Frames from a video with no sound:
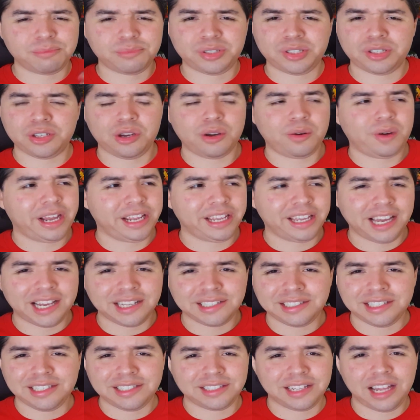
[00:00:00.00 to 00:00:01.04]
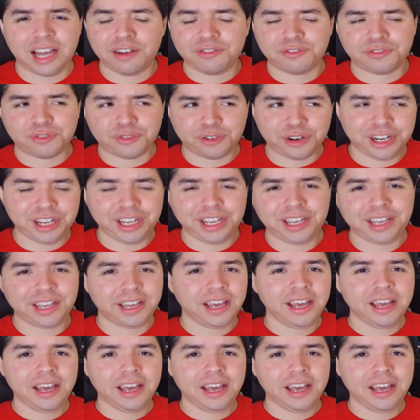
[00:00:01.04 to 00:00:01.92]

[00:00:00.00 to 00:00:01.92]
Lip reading: so I guess he's not free.